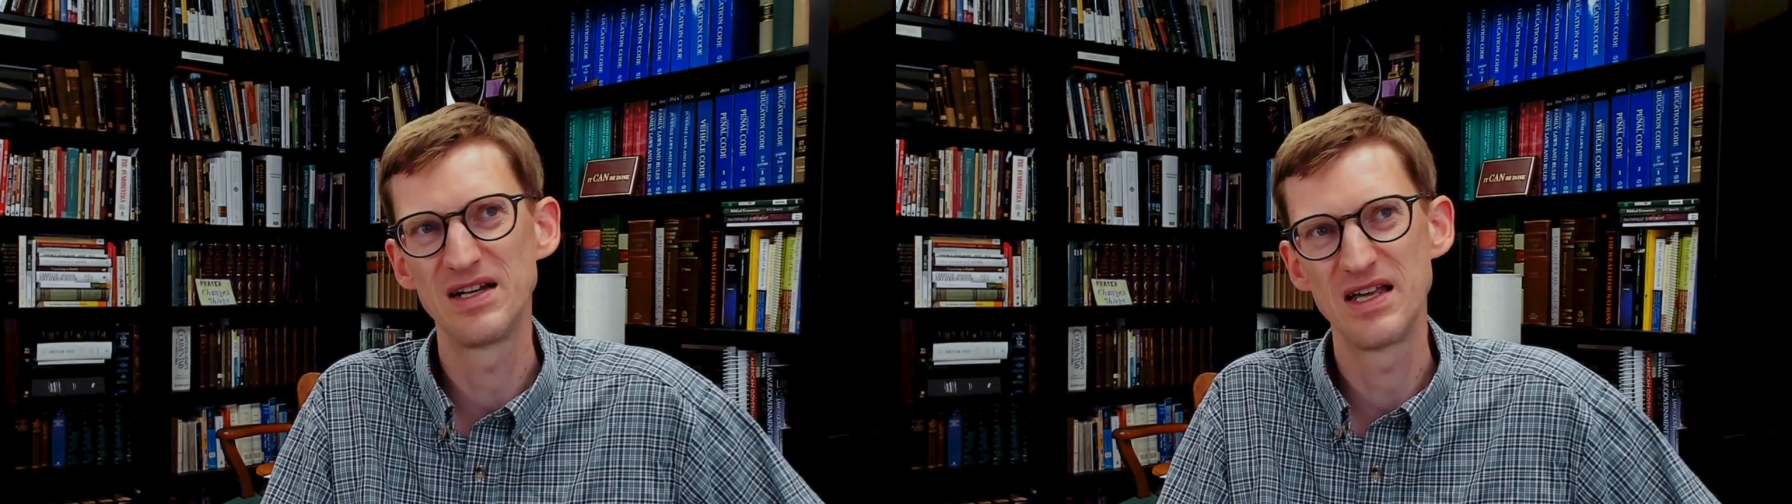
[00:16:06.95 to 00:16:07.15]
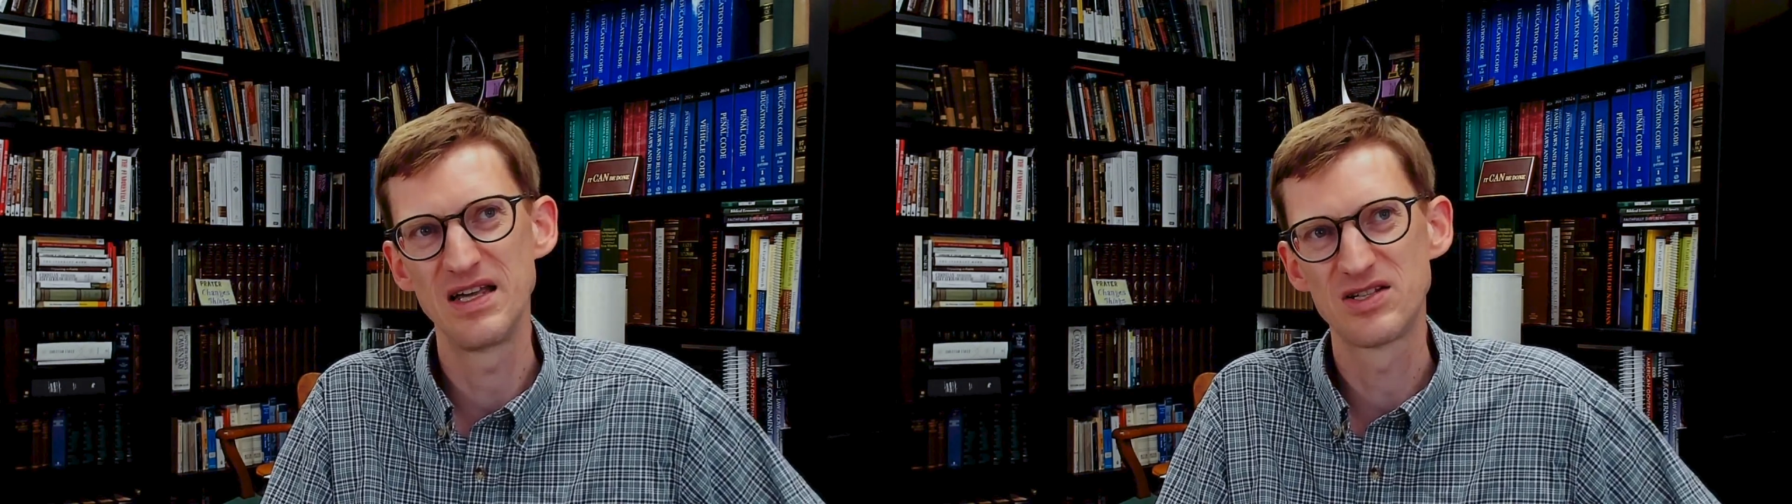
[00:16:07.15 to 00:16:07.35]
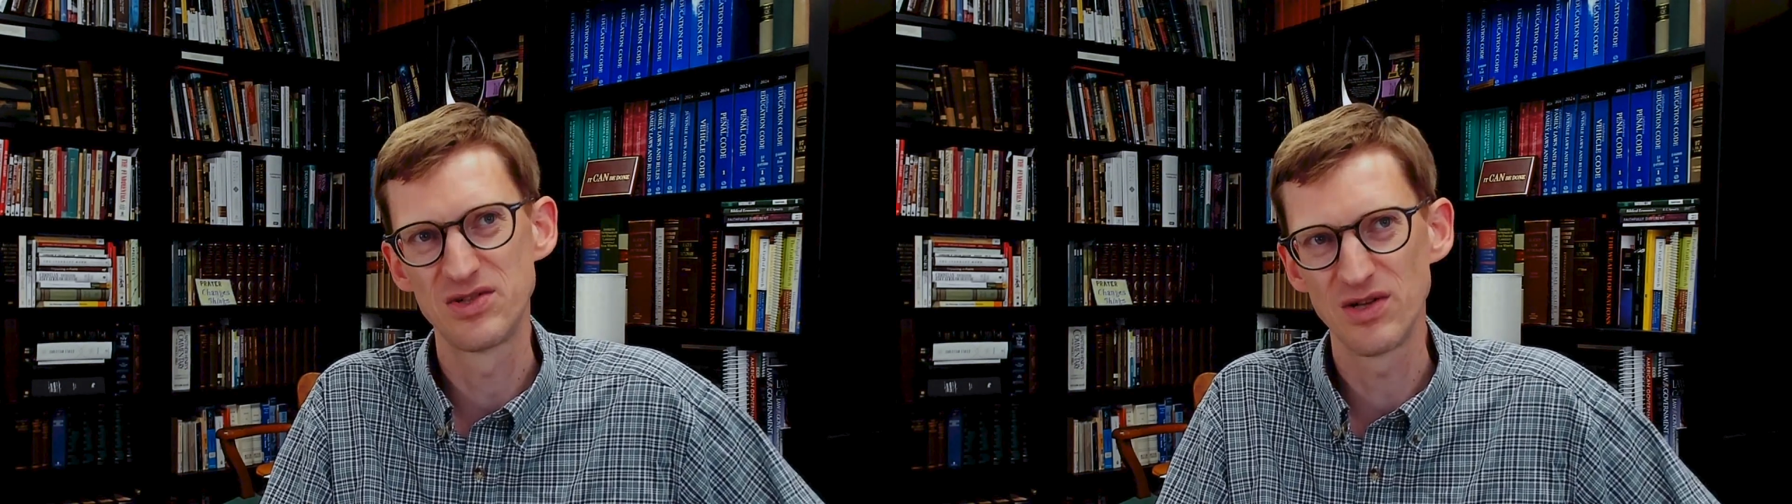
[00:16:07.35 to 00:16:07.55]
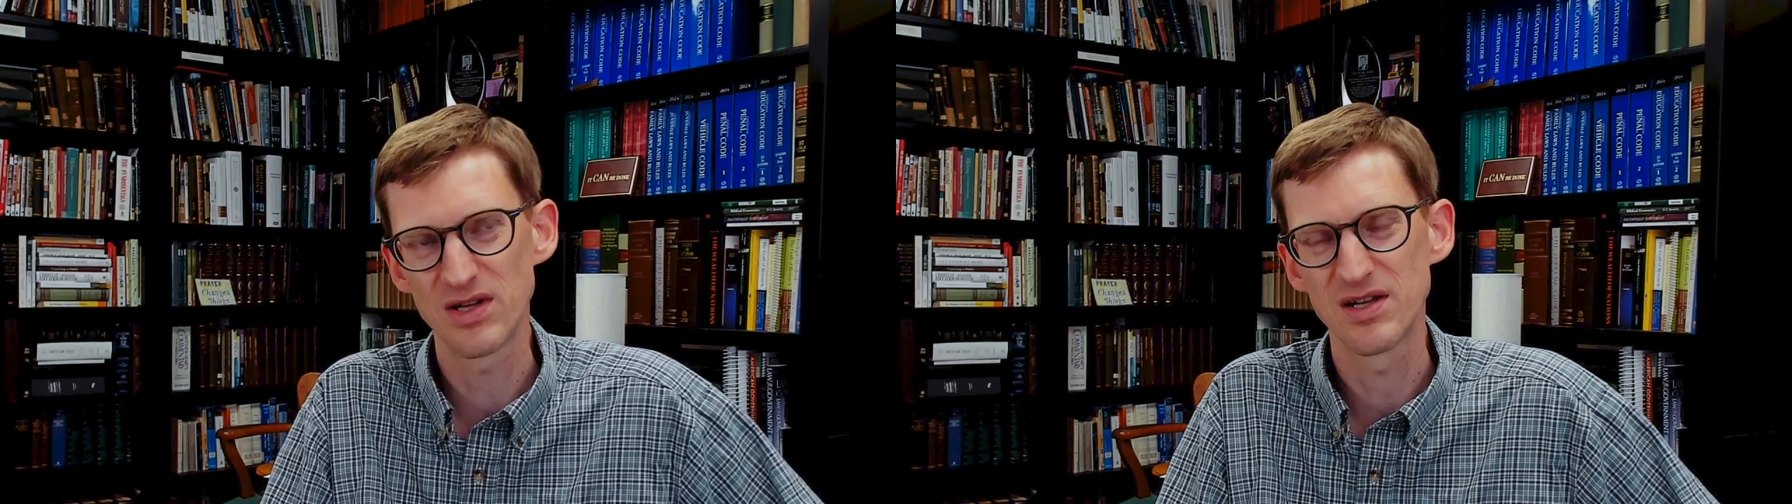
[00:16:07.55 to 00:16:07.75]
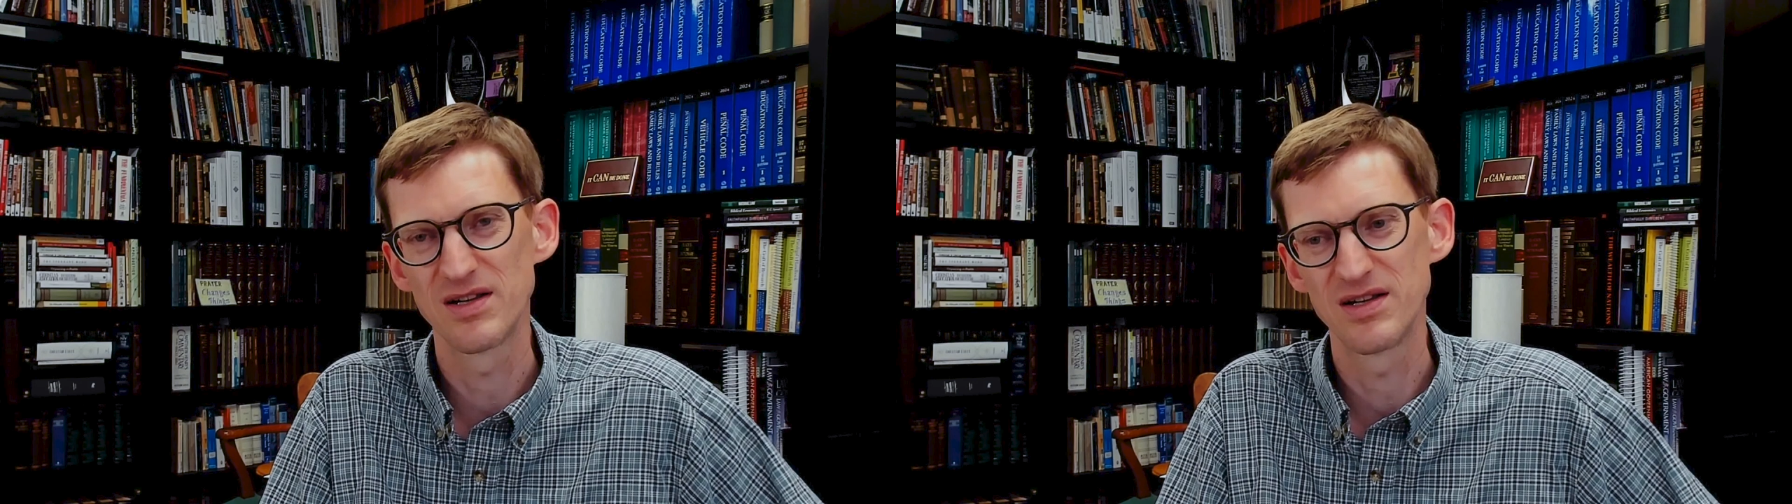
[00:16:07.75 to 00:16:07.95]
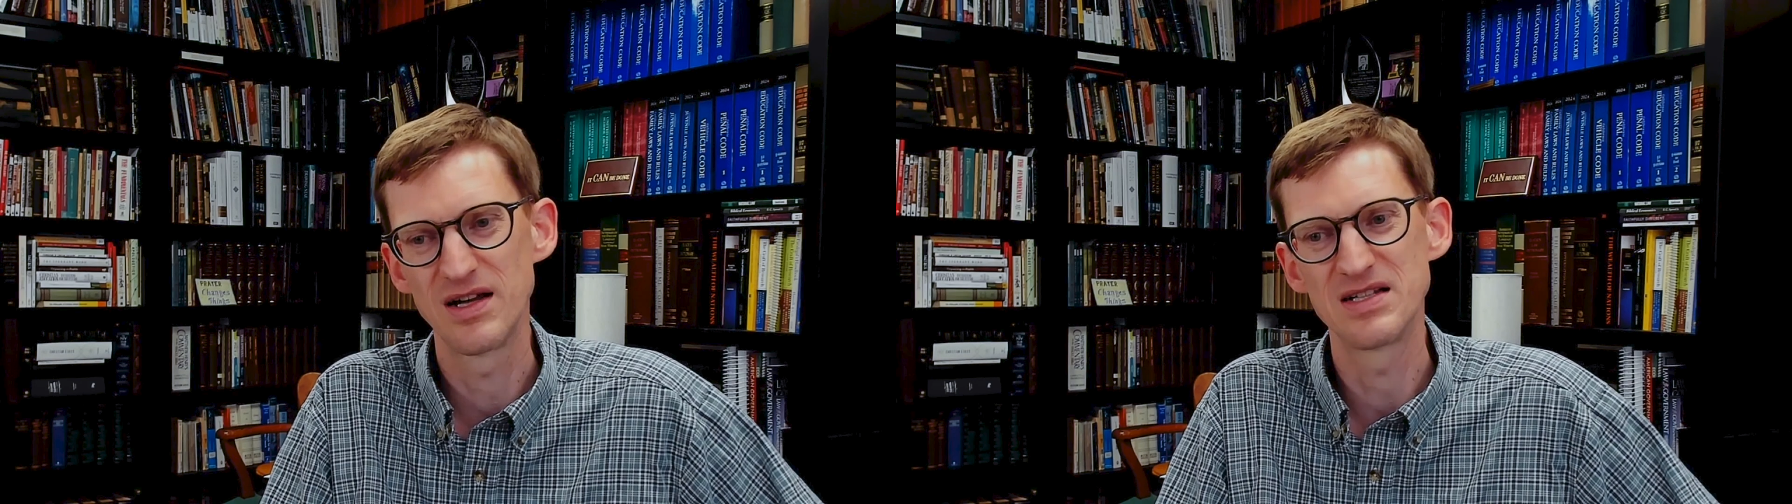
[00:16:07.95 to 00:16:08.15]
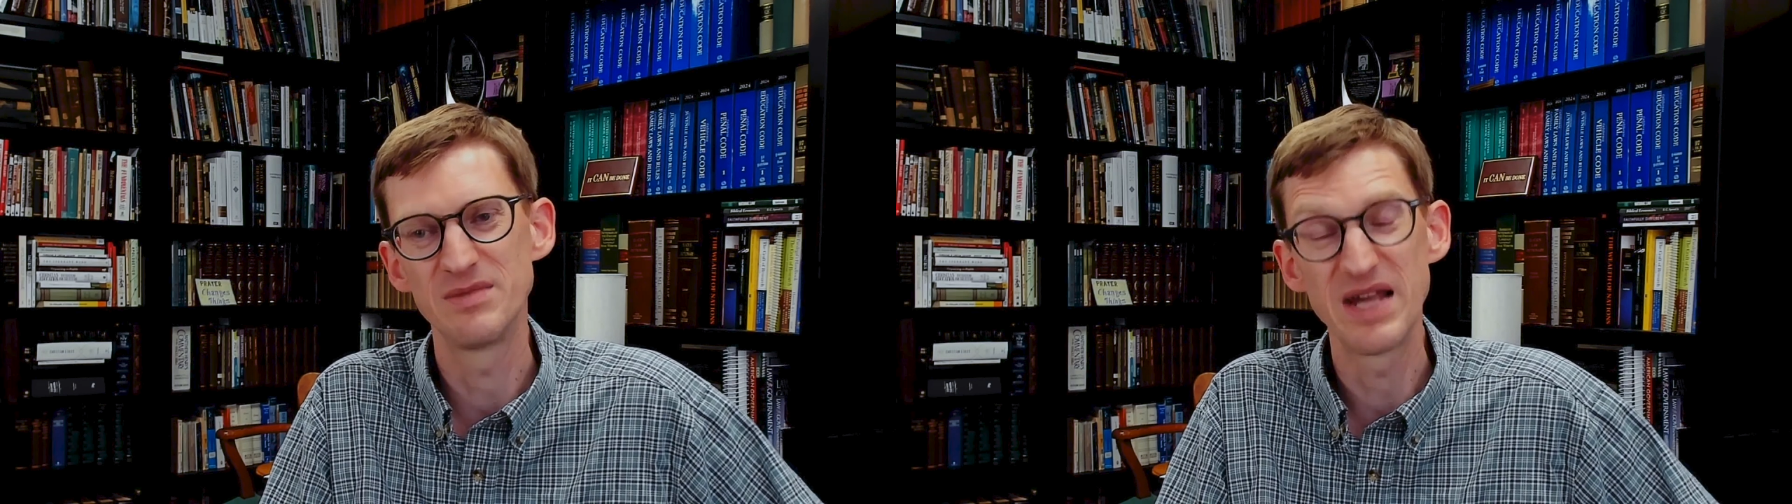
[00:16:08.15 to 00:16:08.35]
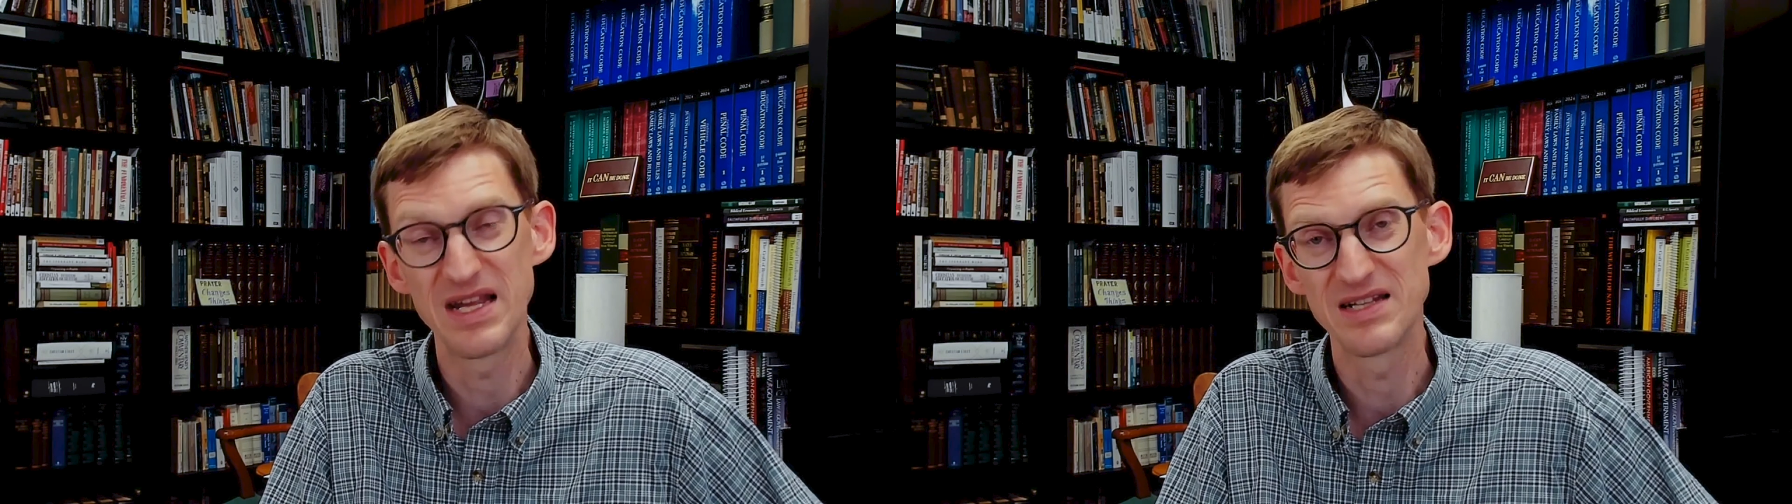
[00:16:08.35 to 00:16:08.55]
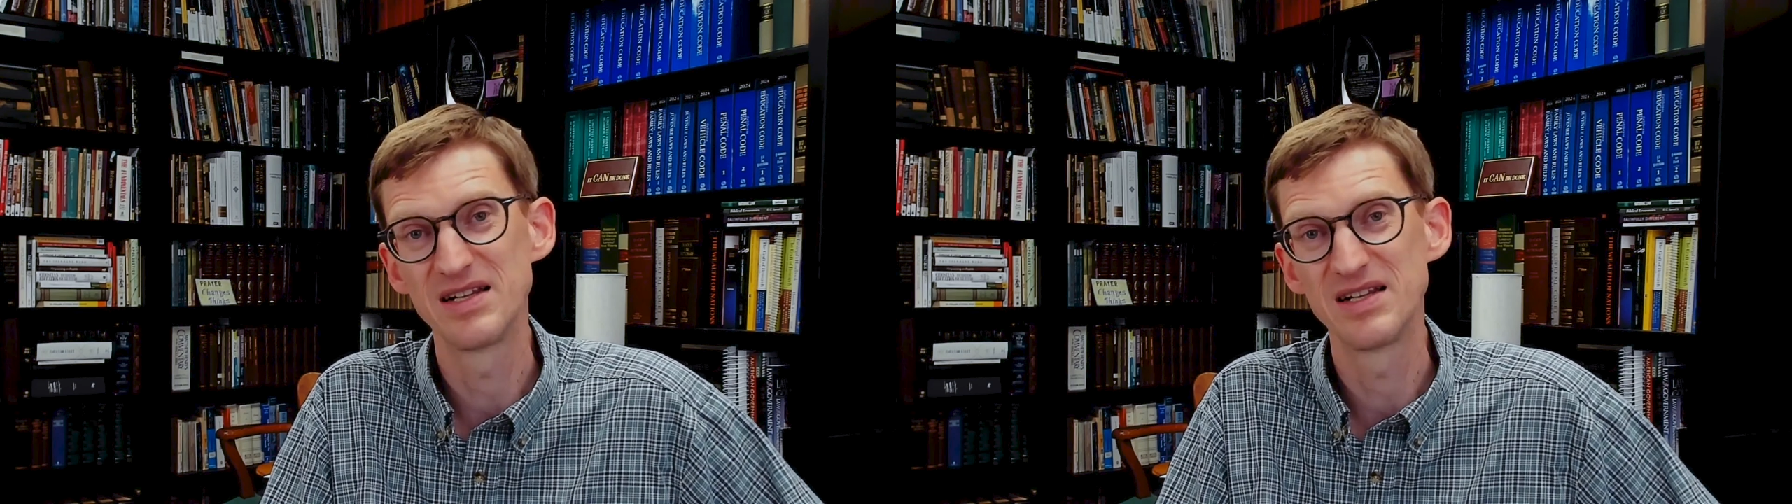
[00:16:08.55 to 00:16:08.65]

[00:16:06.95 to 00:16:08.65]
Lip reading: it took debate